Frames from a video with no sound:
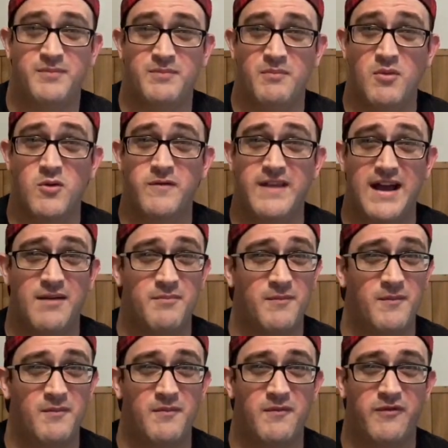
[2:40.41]
move that
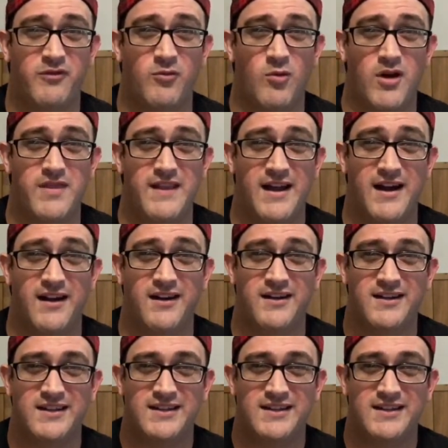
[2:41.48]
one there.